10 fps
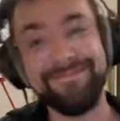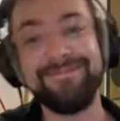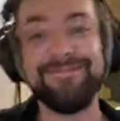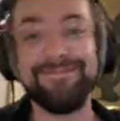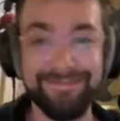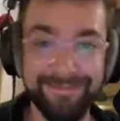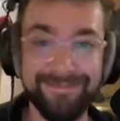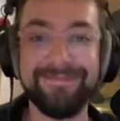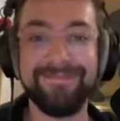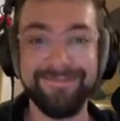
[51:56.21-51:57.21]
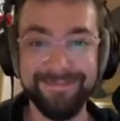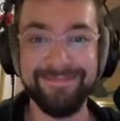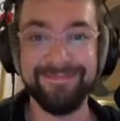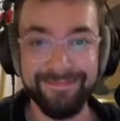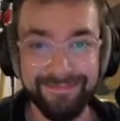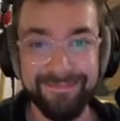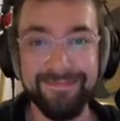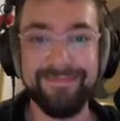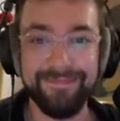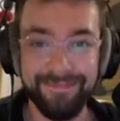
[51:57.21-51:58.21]
how to practice what you
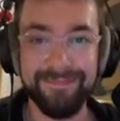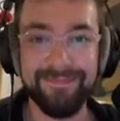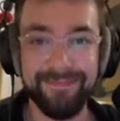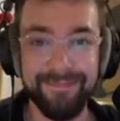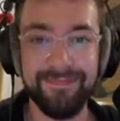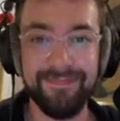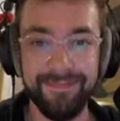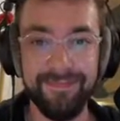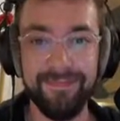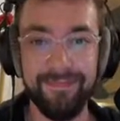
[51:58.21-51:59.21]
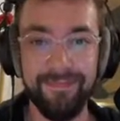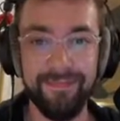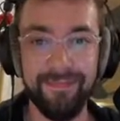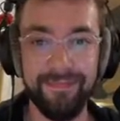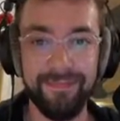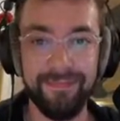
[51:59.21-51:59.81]
do to get the most